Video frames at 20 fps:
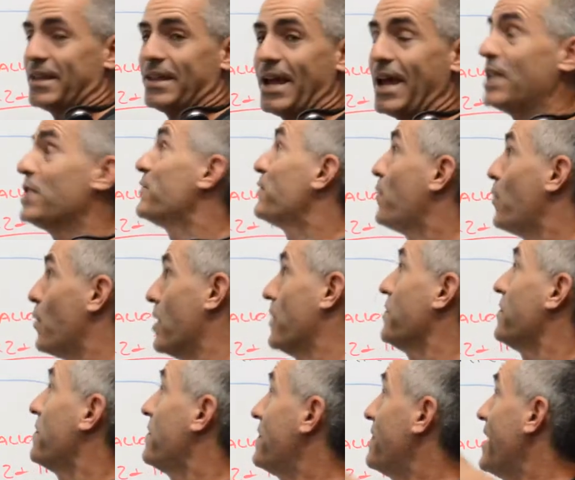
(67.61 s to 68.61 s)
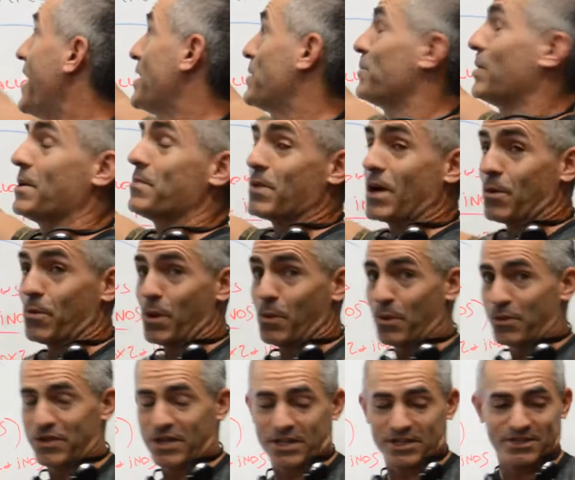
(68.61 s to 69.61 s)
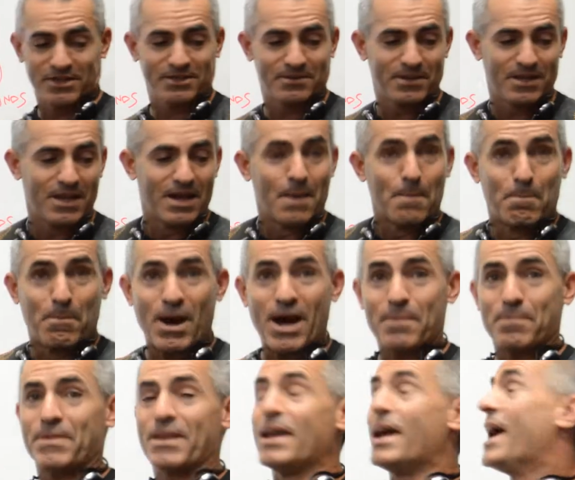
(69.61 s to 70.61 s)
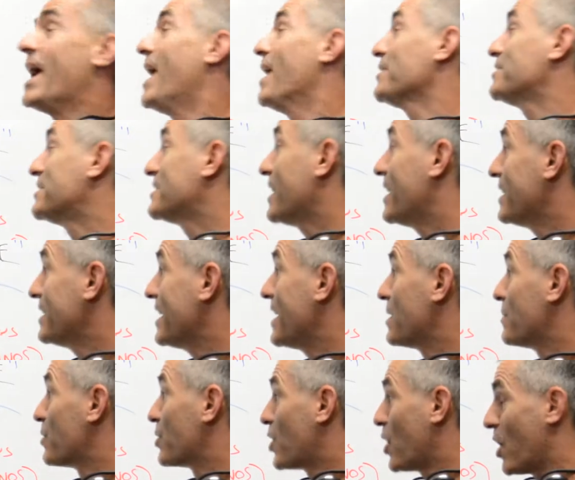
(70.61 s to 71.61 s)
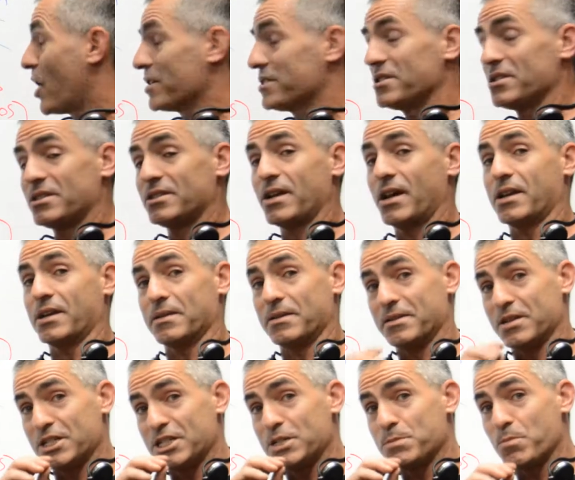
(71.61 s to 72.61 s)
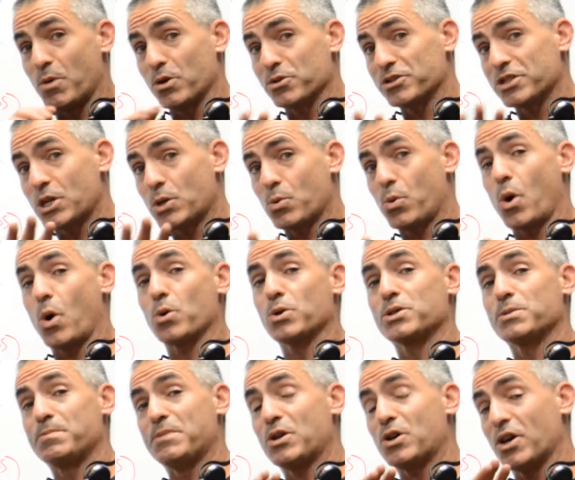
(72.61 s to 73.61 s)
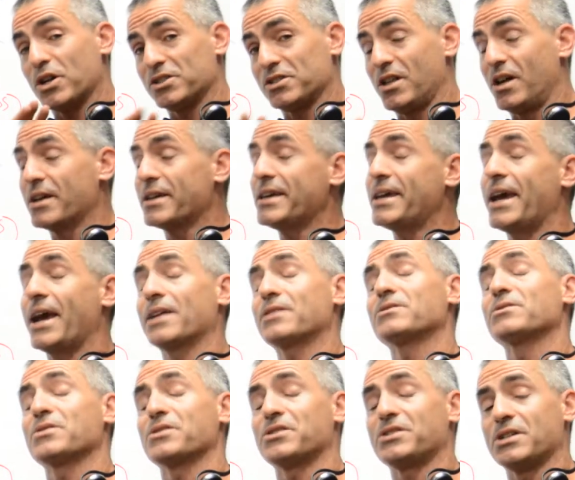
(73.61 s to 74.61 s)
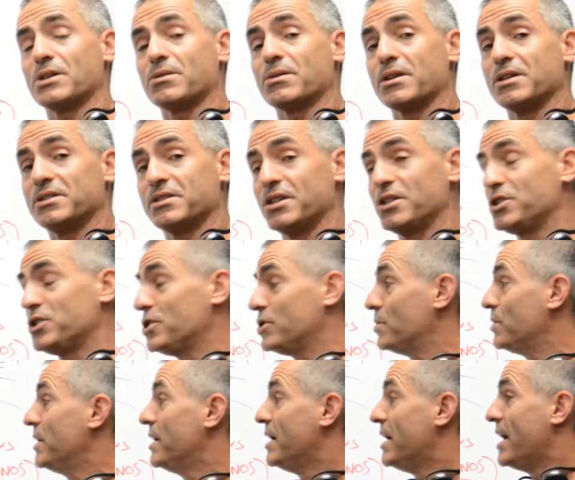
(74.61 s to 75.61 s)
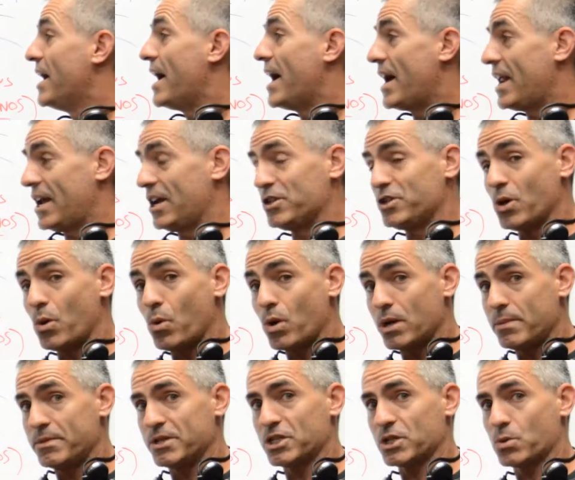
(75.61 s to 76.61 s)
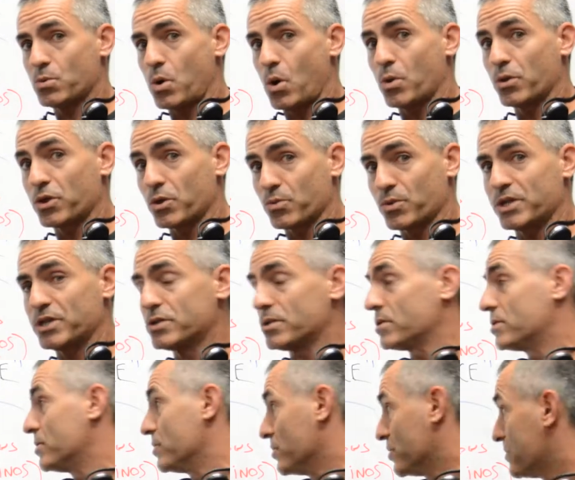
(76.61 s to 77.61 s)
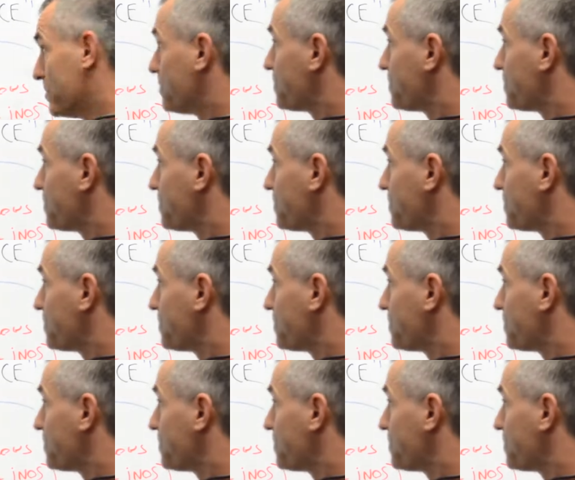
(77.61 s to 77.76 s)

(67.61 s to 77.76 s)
Henceforth, that's why they probably went with this. But outside of that, in regards to the study, this is mostly quotes because lung cancer is a serious issue and I don't want to misquote the researchers.